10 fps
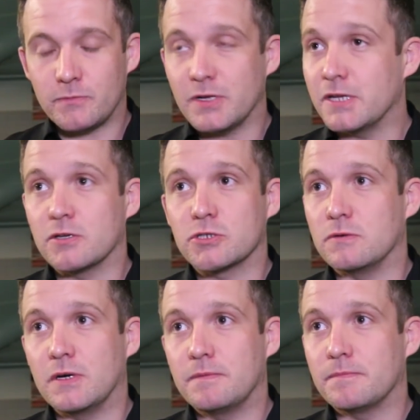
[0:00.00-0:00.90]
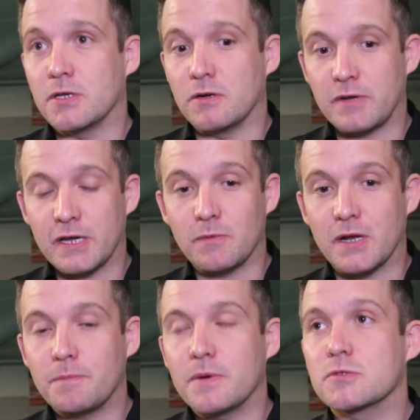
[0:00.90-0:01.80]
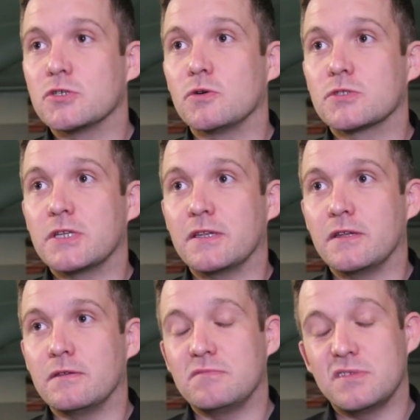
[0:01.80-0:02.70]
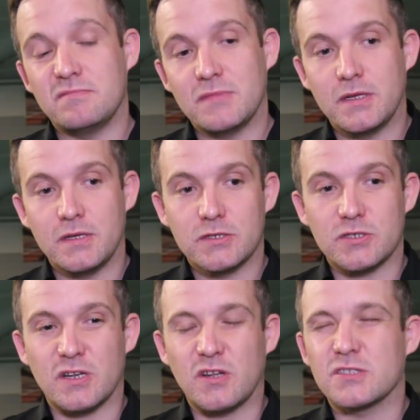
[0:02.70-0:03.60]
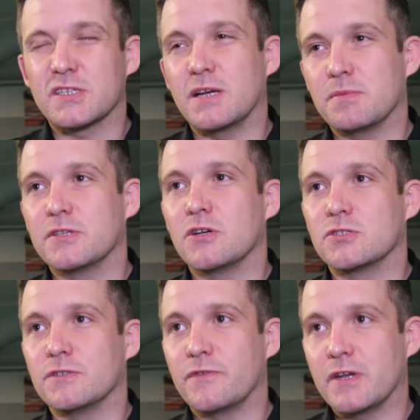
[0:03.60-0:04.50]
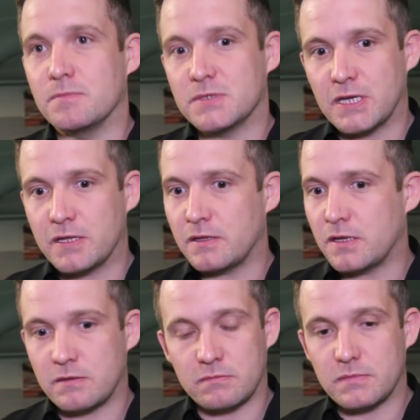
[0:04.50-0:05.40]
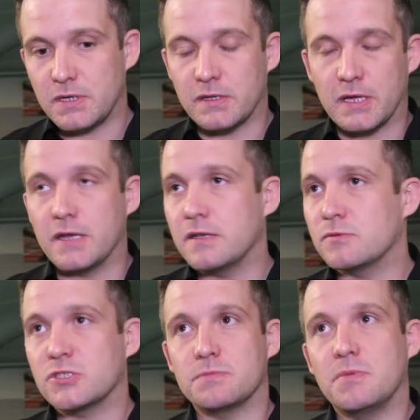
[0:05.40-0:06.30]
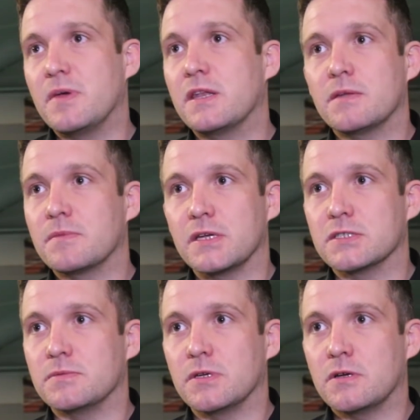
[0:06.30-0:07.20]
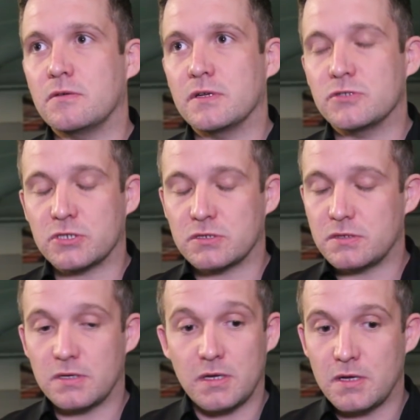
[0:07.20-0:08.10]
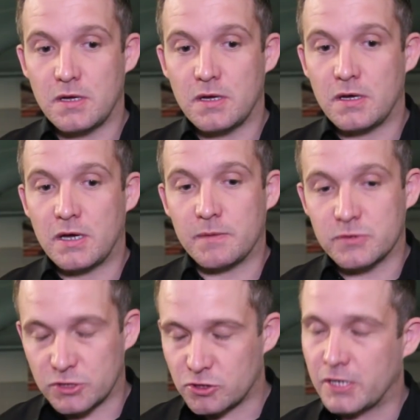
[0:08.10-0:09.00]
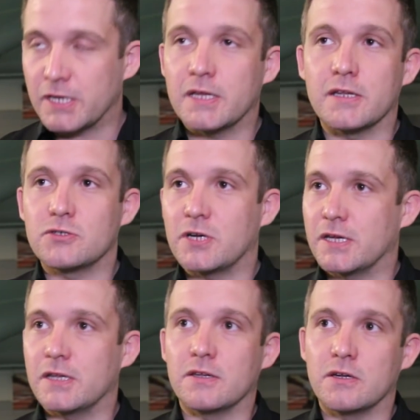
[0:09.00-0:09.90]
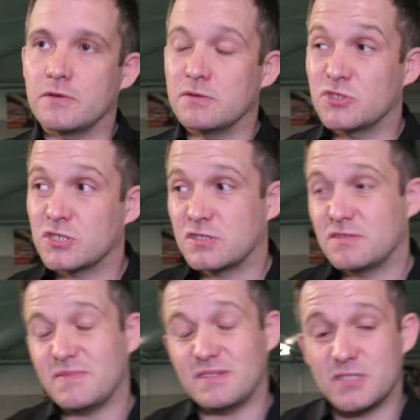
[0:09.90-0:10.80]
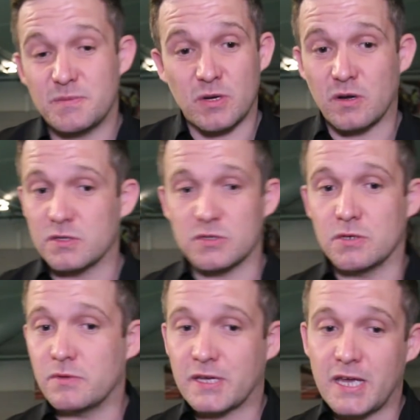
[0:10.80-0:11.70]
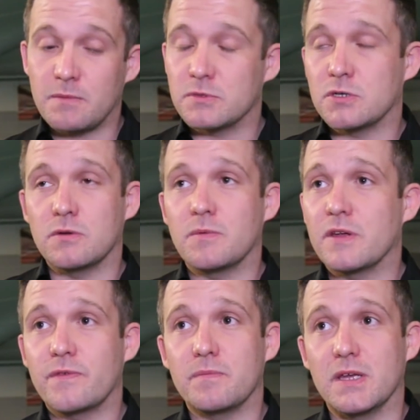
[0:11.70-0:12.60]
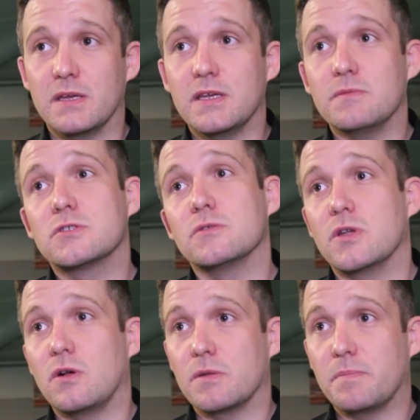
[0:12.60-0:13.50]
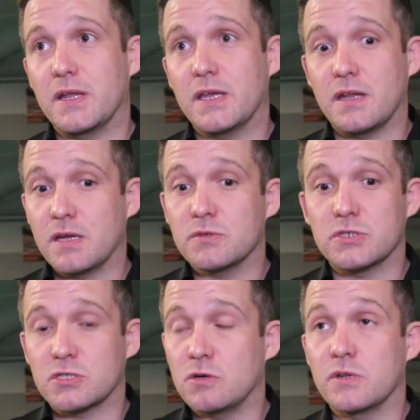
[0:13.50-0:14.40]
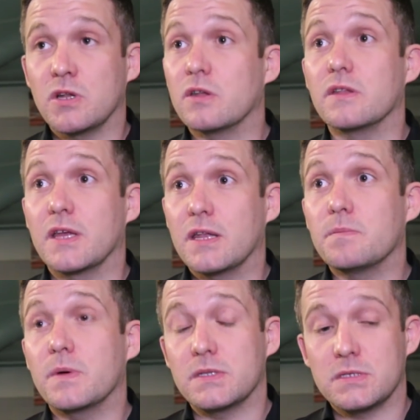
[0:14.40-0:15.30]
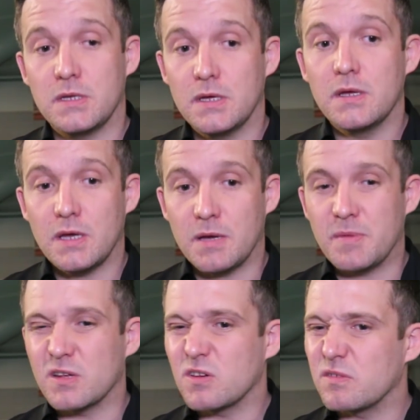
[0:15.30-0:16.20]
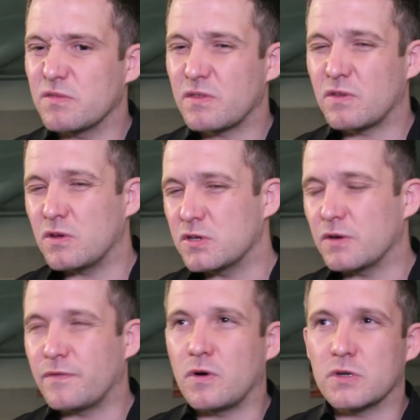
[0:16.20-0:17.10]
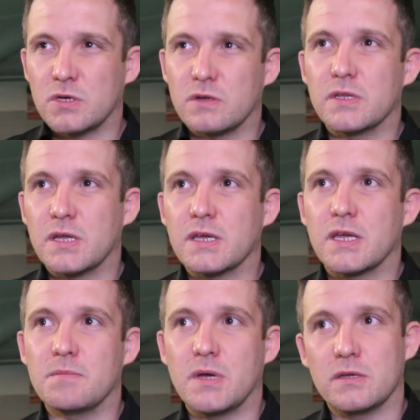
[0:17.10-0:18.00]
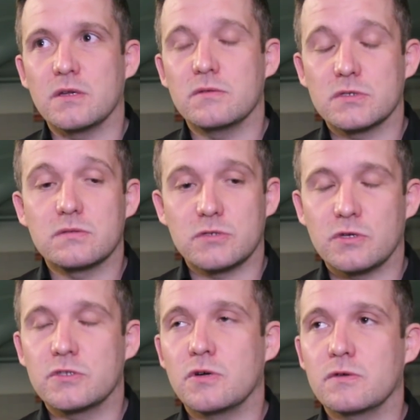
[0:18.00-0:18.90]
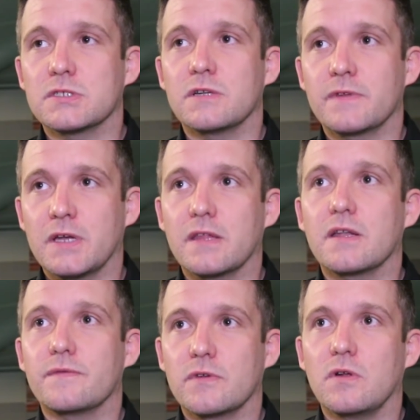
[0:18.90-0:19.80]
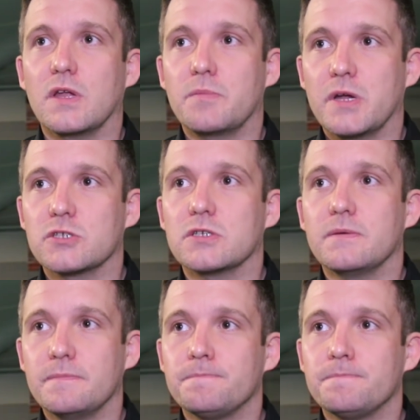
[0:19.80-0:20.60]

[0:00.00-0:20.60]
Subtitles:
Really not sure. You know, 9-1 up, I was coasting and sort of lost a couple of dodgy frames then. And then in the end, it was just momentum against me, you know, and I was just trying, you know, and it was just, to be honest with you, the game was going away from me. He was doing all the play and I was just holding on in the end, but I made a good 30 or 40 odd in that game, and, you know, it's good to hold yourself together after all that pressure.